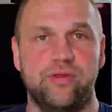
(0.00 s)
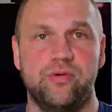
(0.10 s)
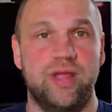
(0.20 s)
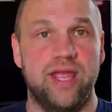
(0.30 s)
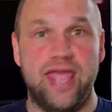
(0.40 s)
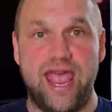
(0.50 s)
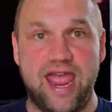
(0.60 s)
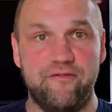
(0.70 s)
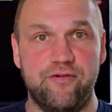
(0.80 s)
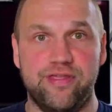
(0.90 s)
you.
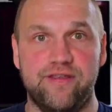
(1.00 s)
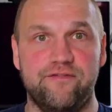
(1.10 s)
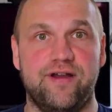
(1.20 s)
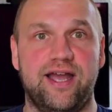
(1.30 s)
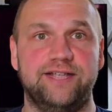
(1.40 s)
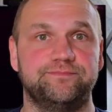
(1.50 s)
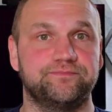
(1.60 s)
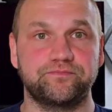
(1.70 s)
Everything fine,